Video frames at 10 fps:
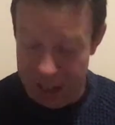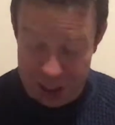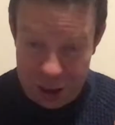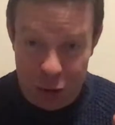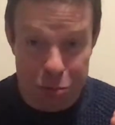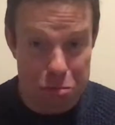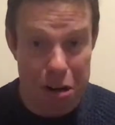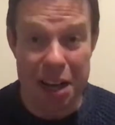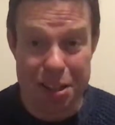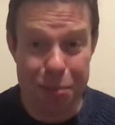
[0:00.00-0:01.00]

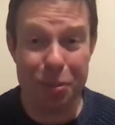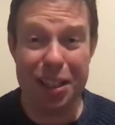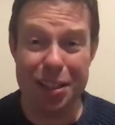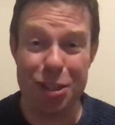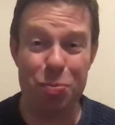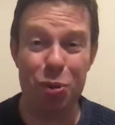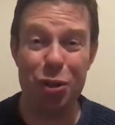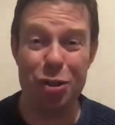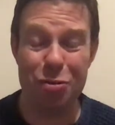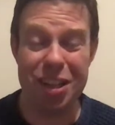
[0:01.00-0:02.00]
incredibly this book
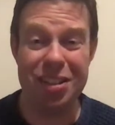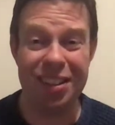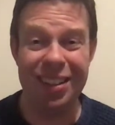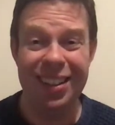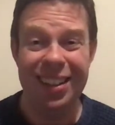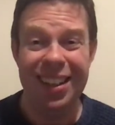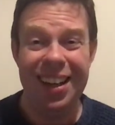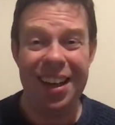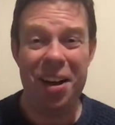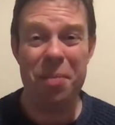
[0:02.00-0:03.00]
is written
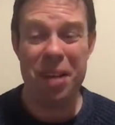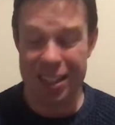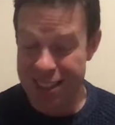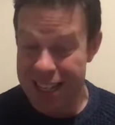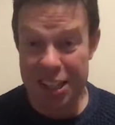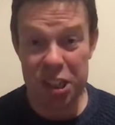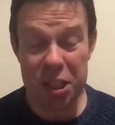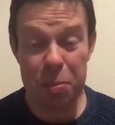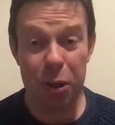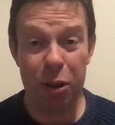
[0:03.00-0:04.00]
um, it's
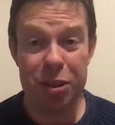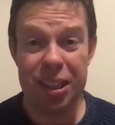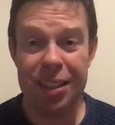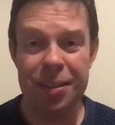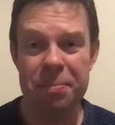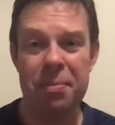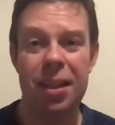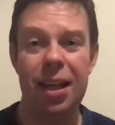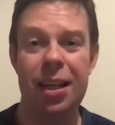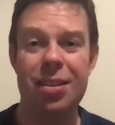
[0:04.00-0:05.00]
densely plotted
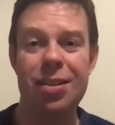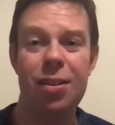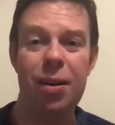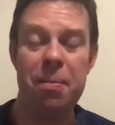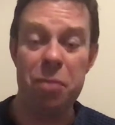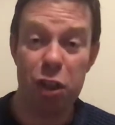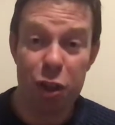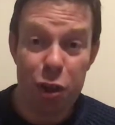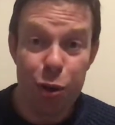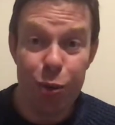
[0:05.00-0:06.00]
it's um,
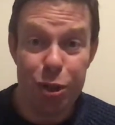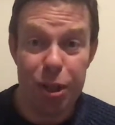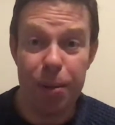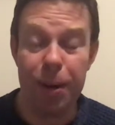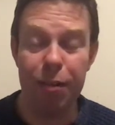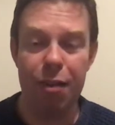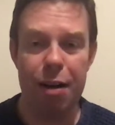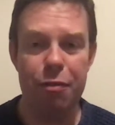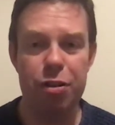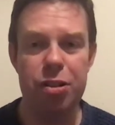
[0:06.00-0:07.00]
hugely well
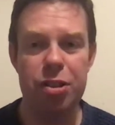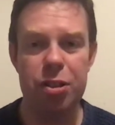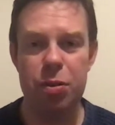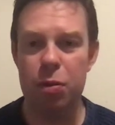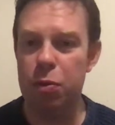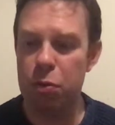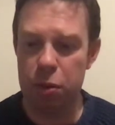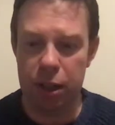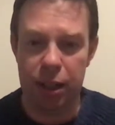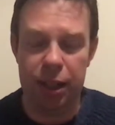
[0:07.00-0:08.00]
referenced
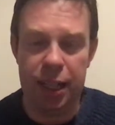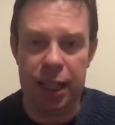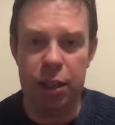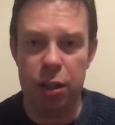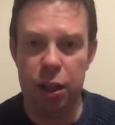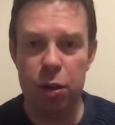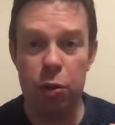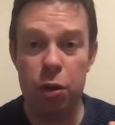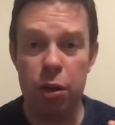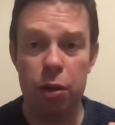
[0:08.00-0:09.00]
clearly you know
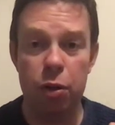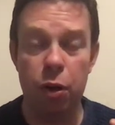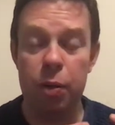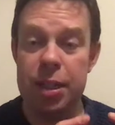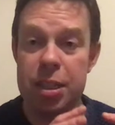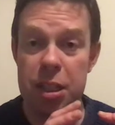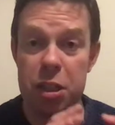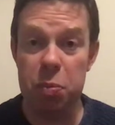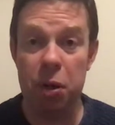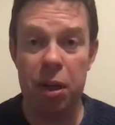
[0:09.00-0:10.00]
not only is it
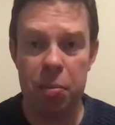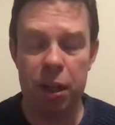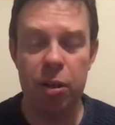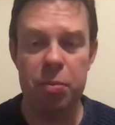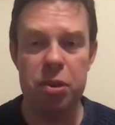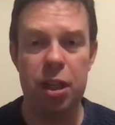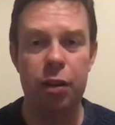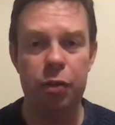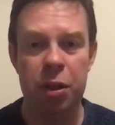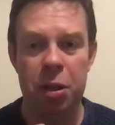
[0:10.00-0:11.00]
inspired by god
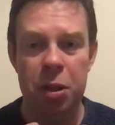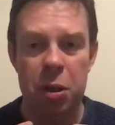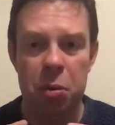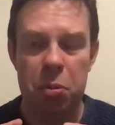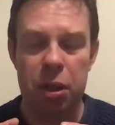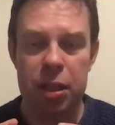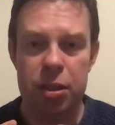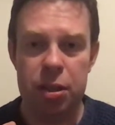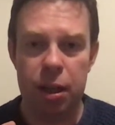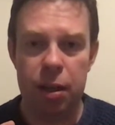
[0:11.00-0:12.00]
himself but
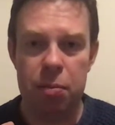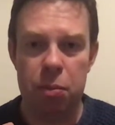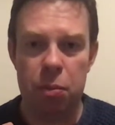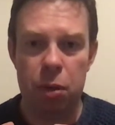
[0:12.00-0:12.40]
is um,